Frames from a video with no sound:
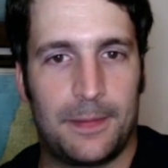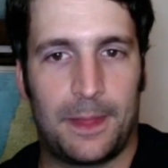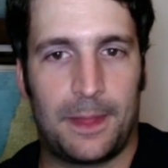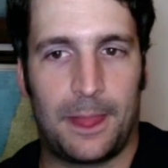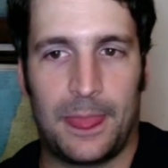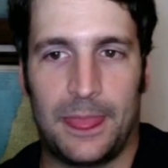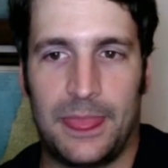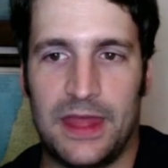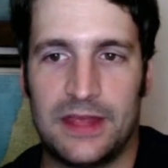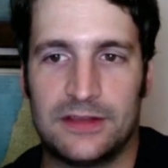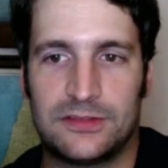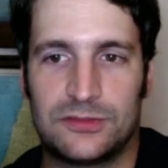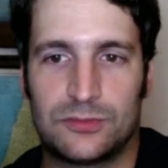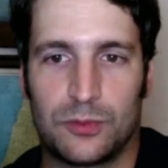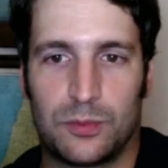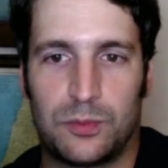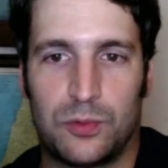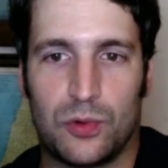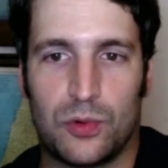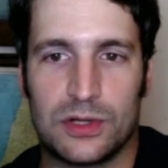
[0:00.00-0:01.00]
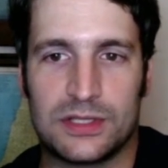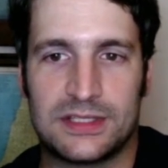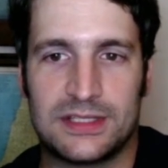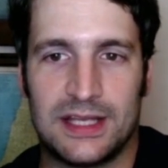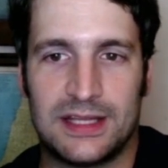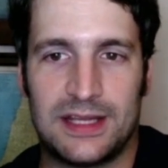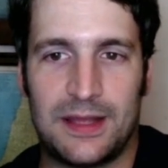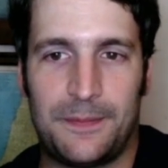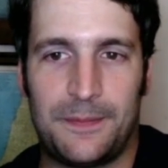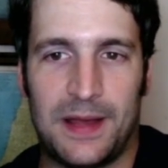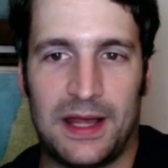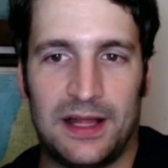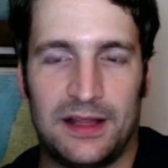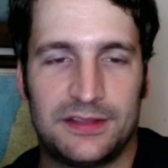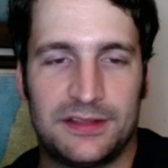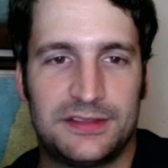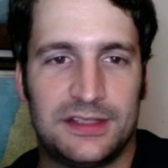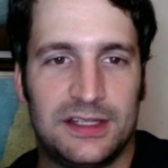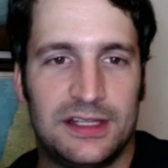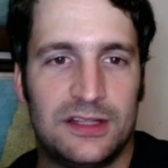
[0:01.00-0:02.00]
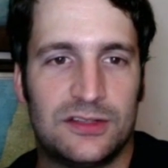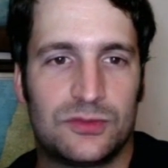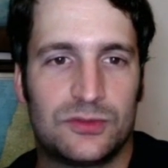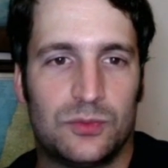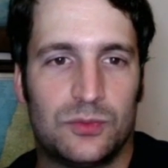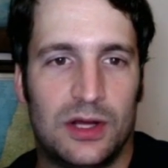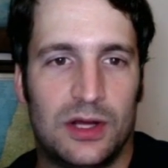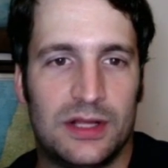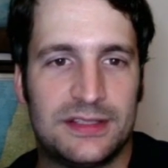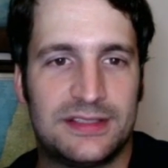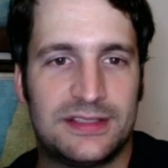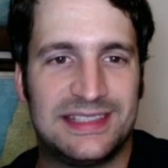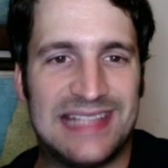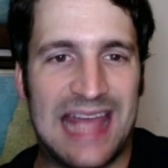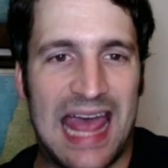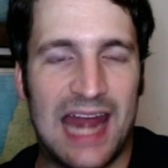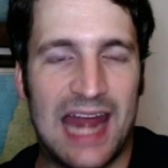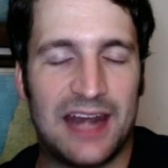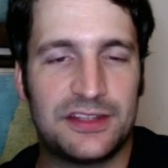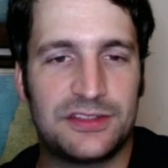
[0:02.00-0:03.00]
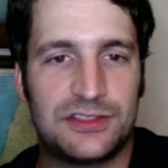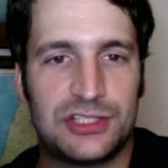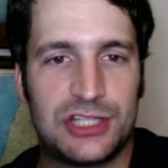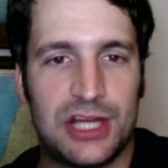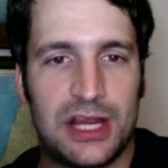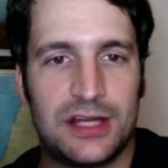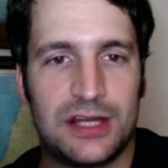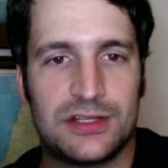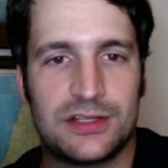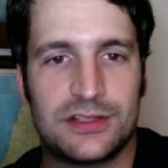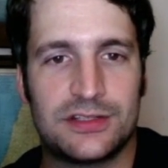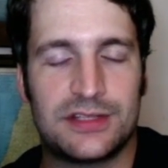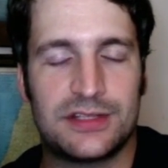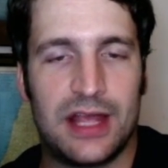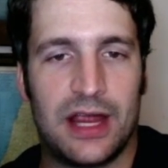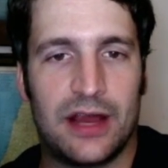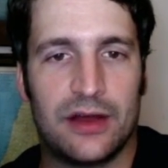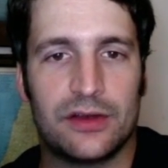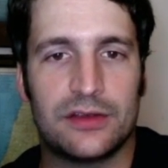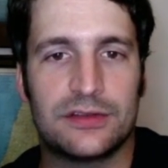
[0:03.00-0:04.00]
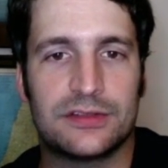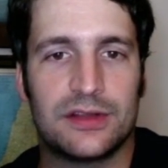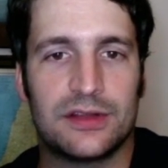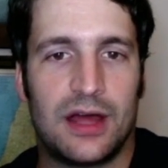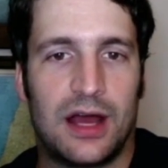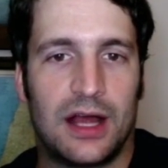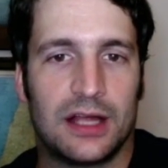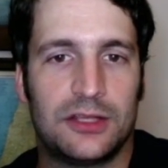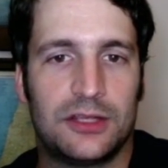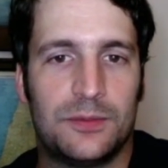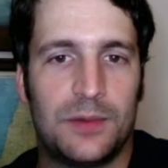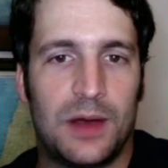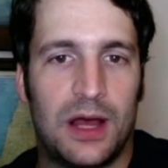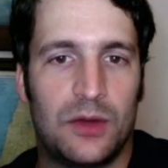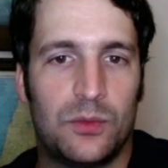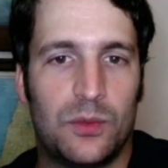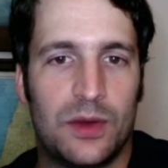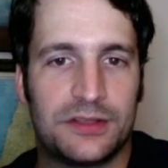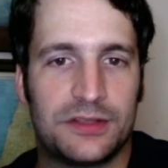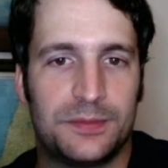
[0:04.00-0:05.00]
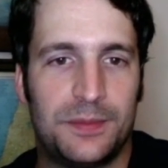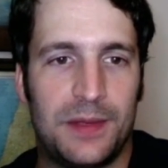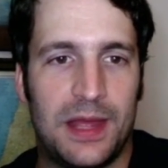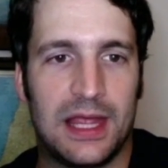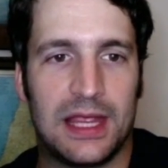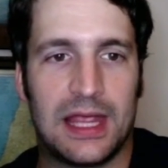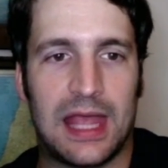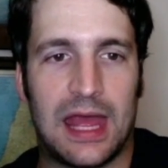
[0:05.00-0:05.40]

this report said that Palestinians want status changes to areas of the occupied West Bank,